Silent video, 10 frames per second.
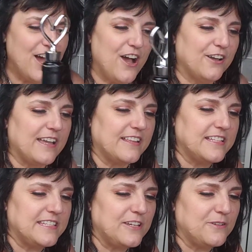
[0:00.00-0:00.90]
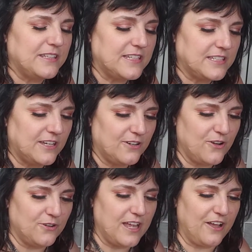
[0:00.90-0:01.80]
Okay, let's see what this good
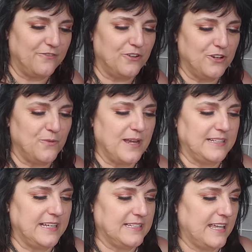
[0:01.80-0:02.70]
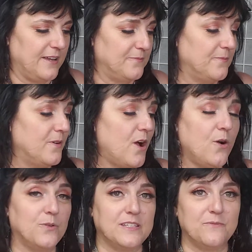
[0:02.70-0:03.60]
old California wine tastes like.
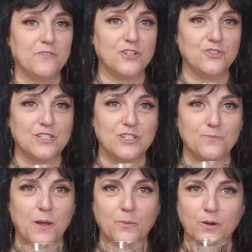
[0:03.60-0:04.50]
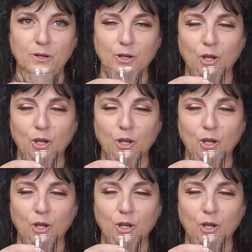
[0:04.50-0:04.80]
Oh, with some of our drizzled popcorn.